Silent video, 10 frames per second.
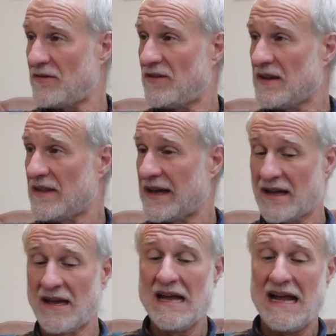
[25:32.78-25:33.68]
I
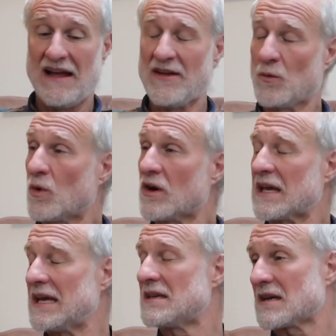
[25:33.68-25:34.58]
feeling, and then
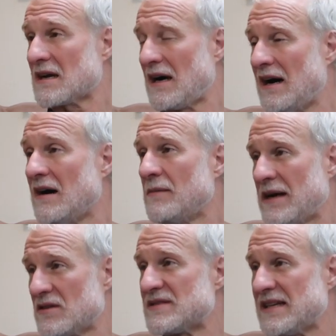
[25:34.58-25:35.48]
working to calm
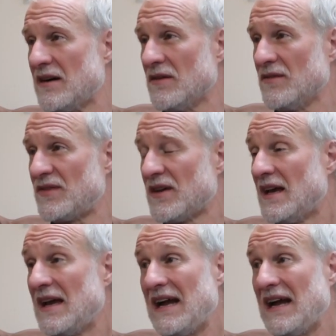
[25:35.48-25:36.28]
ourselves.